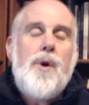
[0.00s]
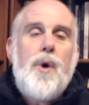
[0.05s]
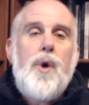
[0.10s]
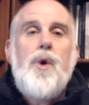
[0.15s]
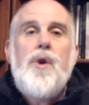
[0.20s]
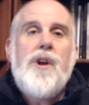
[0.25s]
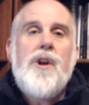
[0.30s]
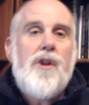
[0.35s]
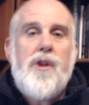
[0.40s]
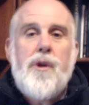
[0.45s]

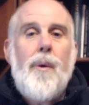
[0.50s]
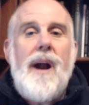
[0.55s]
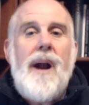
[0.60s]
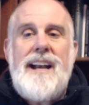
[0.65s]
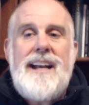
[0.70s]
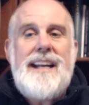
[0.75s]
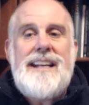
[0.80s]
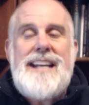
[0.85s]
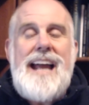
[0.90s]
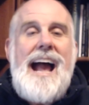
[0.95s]
who they're
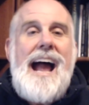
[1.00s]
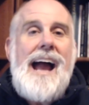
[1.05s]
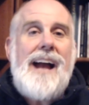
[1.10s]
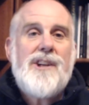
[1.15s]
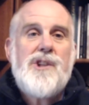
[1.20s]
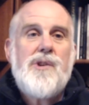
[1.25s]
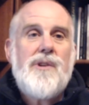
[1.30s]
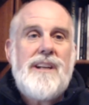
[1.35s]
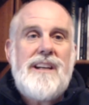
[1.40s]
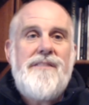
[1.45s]
threatening to
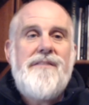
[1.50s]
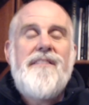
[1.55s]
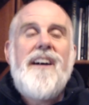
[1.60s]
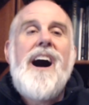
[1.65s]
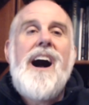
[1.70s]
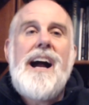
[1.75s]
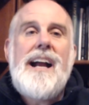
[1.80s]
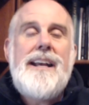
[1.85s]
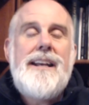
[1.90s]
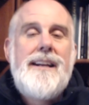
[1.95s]
actually
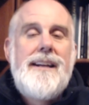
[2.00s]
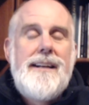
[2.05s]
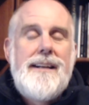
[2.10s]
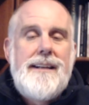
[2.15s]
fine.